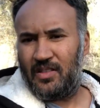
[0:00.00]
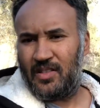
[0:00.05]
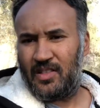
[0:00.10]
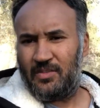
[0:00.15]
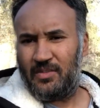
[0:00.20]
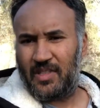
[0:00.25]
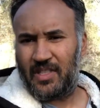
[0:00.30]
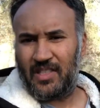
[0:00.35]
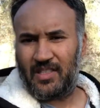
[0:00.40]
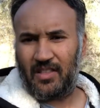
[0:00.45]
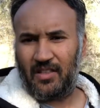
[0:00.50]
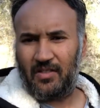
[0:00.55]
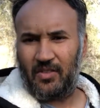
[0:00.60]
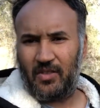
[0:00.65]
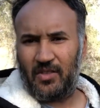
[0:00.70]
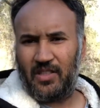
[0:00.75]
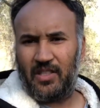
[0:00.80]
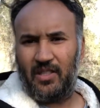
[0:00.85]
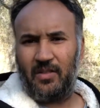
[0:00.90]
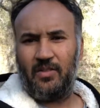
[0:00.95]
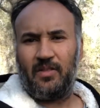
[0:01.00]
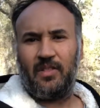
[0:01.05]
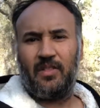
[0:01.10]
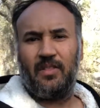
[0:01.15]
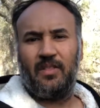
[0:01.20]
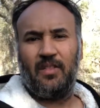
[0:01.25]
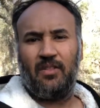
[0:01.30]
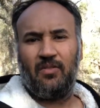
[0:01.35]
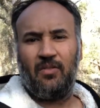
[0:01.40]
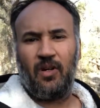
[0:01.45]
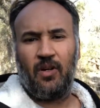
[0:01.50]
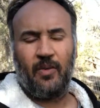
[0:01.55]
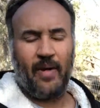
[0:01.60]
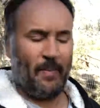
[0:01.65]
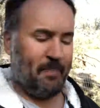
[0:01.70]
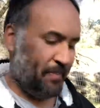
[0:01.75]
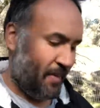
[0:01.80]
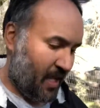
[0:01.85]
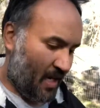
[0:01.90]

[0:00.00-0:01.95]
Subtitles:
Seems like it's a little tilted the wrong way.